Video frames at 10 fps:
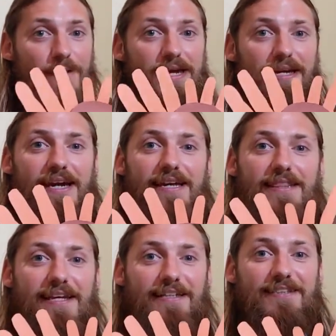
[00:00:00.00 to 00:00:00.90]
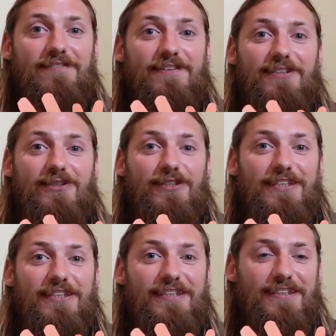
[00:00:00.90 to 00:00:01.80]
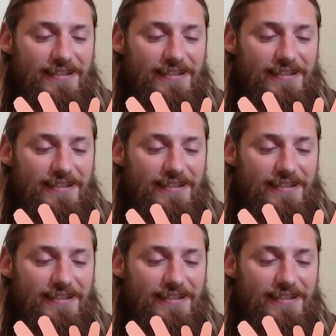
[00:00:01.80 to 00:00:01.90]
make a Thanksgiving turkey.